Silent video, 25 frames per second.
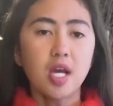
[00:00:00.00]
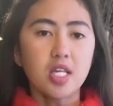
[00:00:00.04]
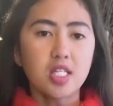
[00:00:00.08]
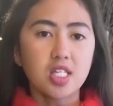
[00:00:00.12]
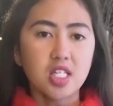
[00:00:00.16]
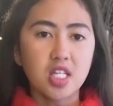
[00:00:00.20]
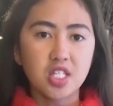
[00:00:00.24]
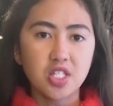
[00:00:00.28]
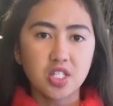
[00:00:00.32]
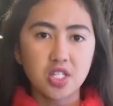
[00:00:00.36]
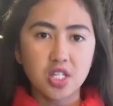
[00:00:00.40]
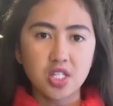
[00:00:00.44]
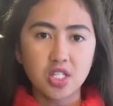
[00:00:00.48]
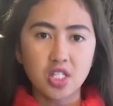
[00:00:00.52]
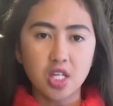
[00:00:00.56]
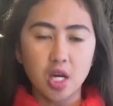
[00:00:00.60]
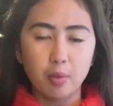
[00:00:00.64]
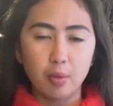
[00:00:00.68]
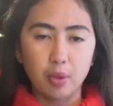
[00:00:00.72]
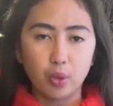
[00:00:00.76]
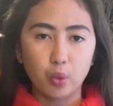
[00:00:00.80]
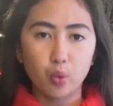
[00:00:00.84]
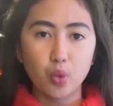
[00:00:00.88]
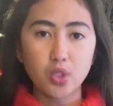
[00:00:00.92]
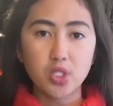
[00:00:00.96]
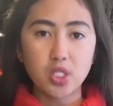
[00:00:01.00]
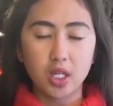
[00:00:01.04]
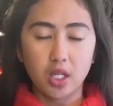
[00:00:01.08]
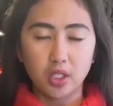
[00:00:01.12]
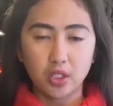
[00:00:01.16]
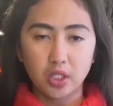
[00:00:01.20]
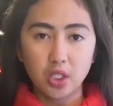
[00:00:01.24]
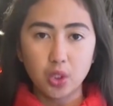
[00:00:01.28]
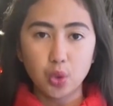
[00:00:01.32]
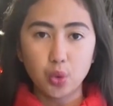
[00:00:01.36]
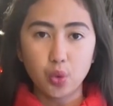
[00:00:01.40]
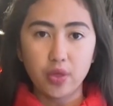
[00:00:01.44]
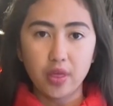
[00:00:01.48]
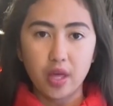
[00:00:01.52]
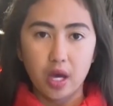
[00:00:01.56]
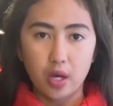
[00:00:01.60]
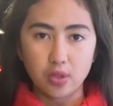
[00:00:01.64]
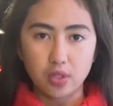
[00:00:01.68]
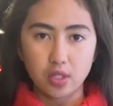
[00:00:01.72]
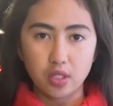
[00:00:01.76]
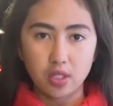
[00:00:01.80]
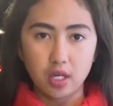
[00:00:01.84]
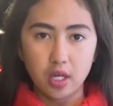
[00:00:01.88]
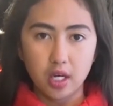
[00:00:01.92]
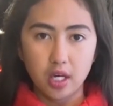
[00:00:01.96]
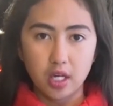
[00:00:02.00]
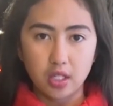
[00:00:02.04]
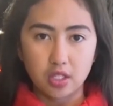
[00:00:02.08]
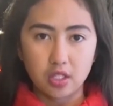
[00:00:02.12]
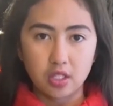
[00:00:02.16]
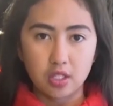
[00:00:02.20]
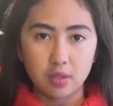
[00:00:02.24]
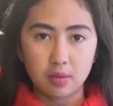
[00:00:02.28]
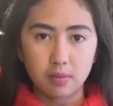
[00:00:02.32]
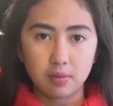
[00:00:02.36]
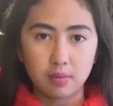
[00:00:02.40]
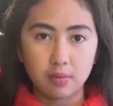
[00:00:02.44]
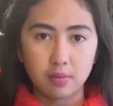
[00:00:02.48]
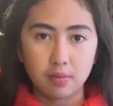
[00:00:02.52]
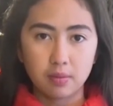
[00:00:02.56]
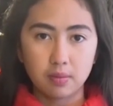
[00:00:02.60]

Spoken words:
since the summit was held in 2008.